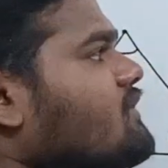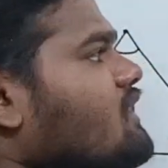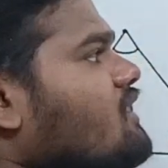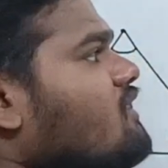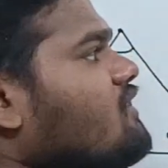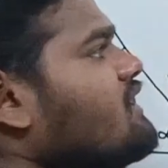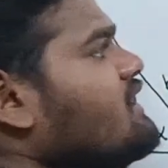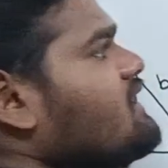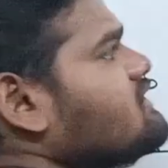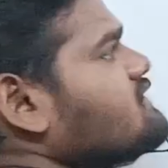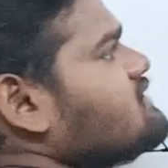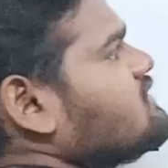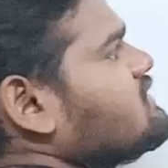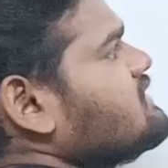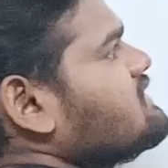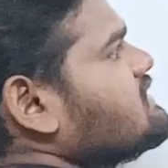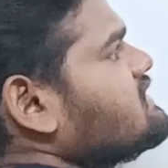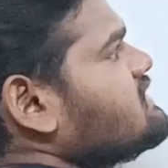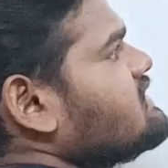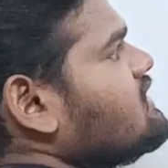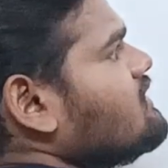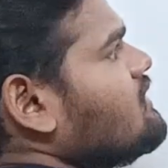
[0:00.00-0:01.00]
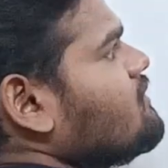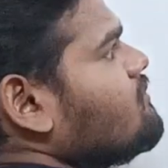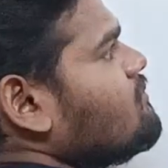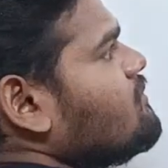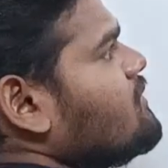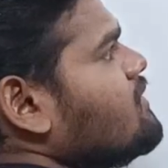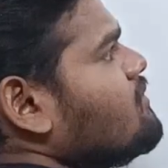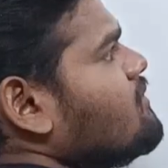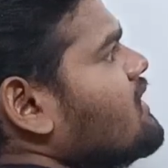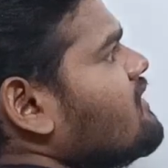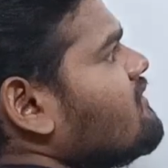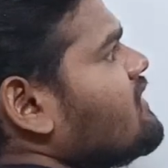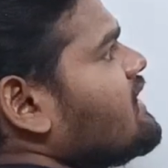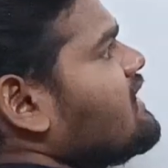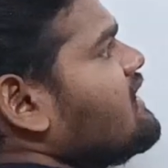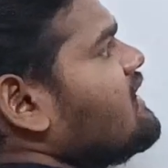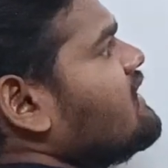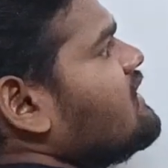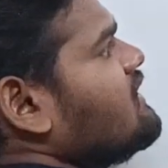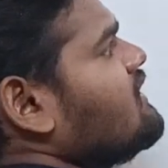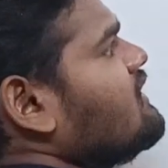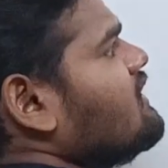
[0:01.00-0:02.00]
Okay, so this is a b bar
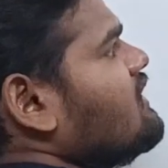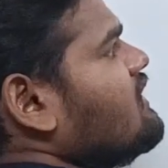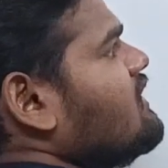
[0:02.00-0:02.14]
vector.